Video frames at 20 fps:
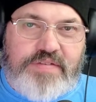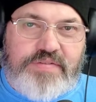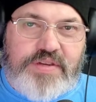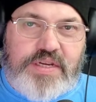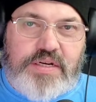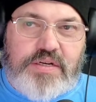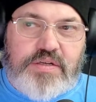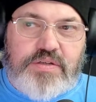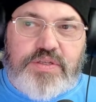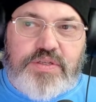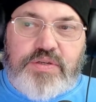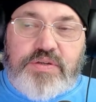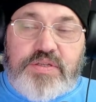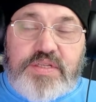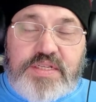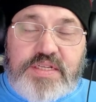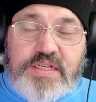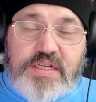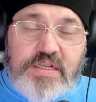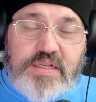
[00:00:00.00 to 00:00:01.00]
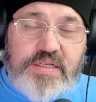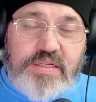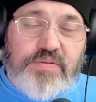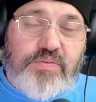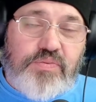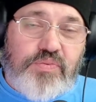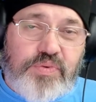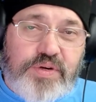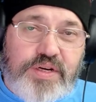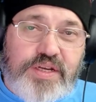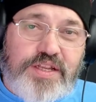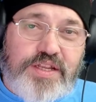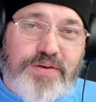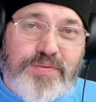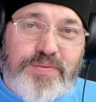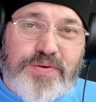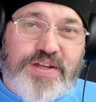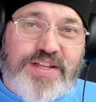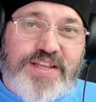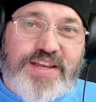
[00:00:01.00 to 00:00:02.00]
years. So it's really,
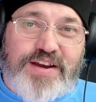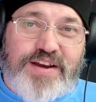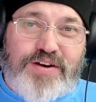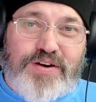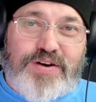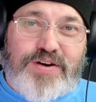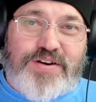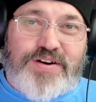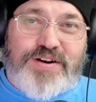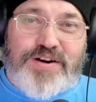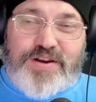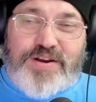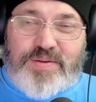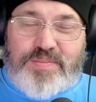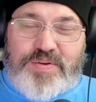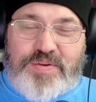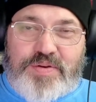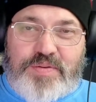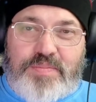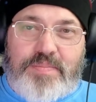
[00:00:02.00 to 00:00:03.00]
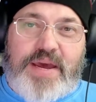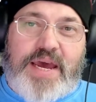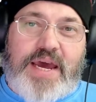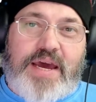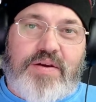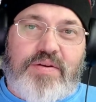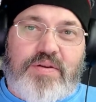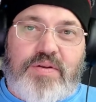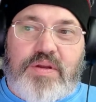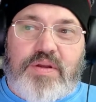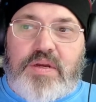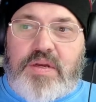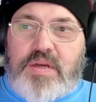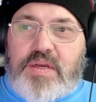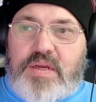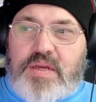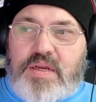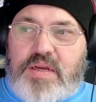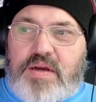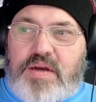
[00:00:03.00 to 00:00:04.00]
really hard uphill battle
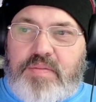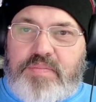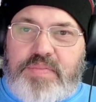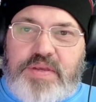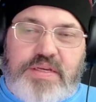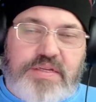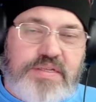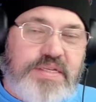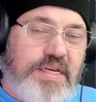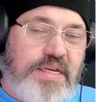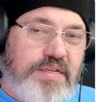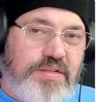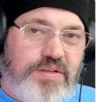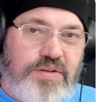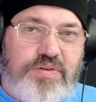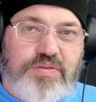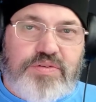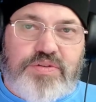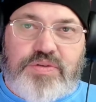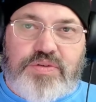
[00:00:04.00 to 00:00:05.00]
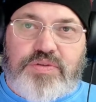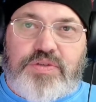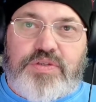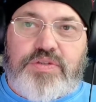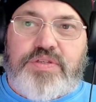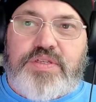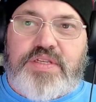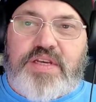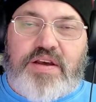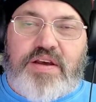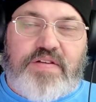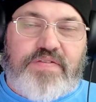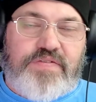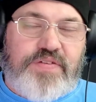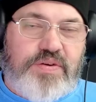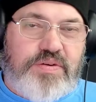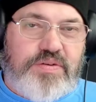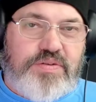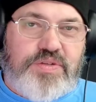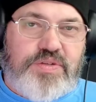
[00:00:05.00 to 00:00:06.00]
because yes, you can choose yourself, you
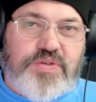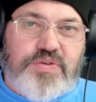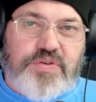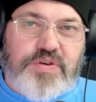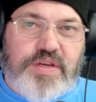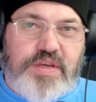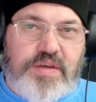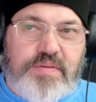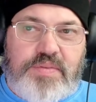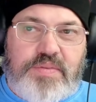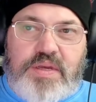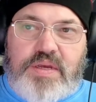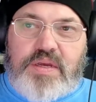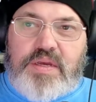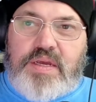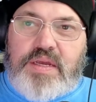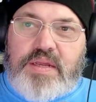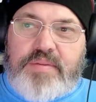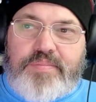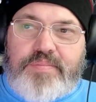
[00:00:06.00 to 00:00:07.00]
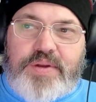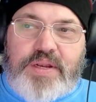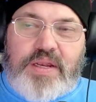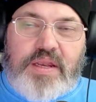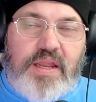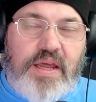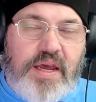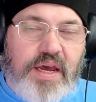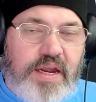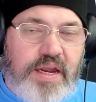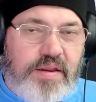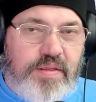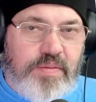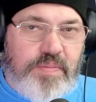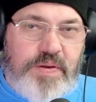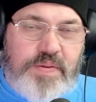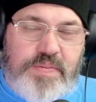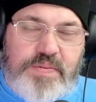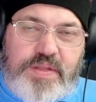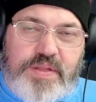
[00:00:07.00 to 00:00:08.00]
can stream, but a lot of the
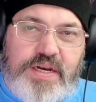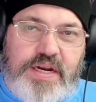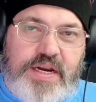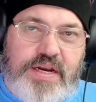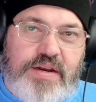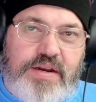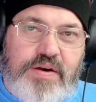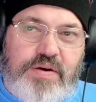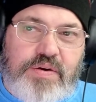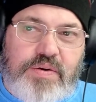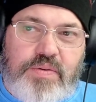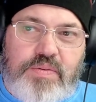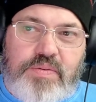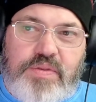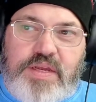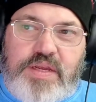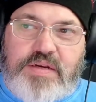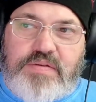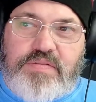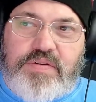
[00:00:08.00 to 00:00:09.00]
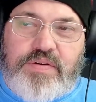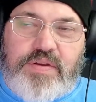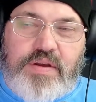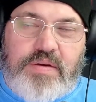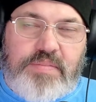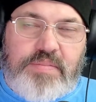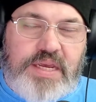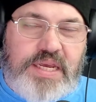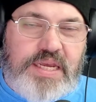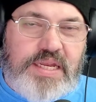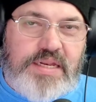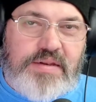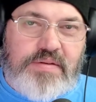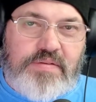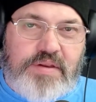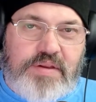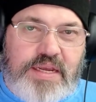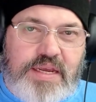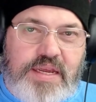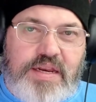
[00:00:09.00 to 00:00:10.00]
people that I know, they're not making
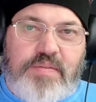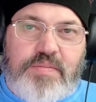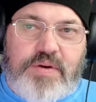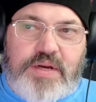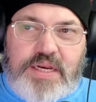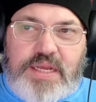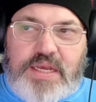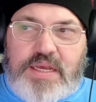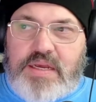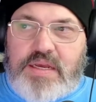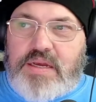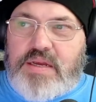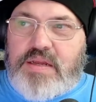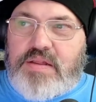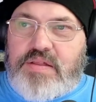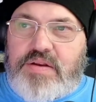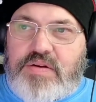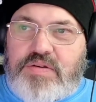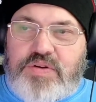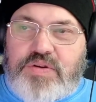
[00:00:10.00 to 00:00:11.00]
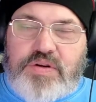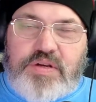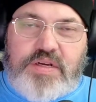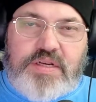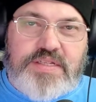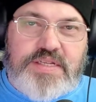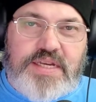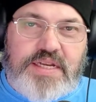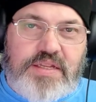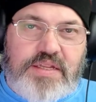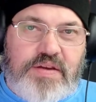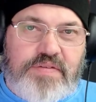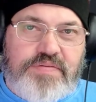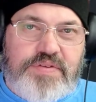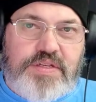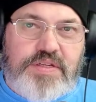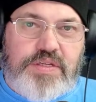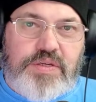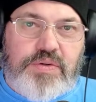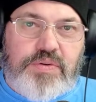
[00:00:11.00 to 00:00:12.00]
any money. They're doing it because they love to
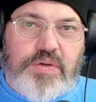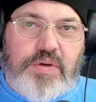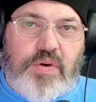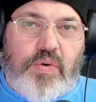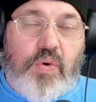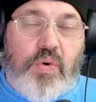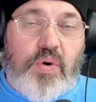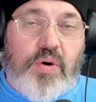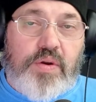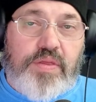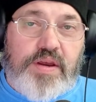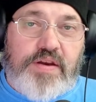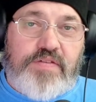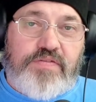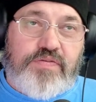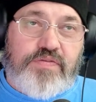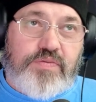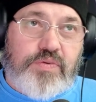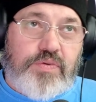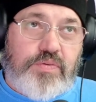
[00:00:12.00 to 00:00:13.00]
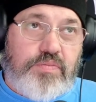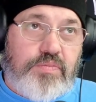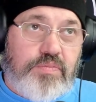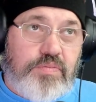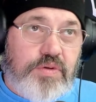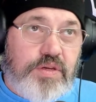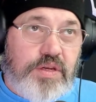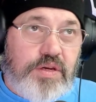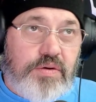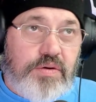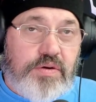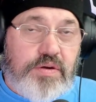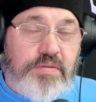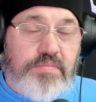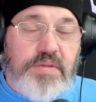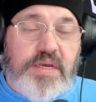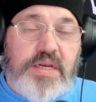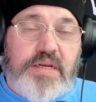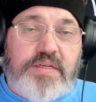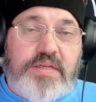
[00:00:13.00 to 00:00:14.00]
do it, or they've,
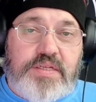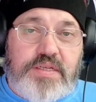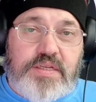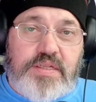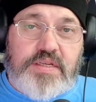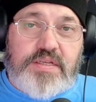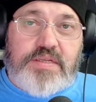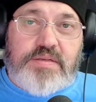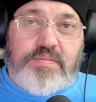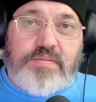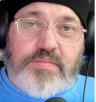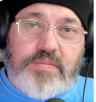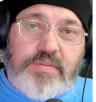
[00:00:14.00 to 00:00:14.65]
committed to this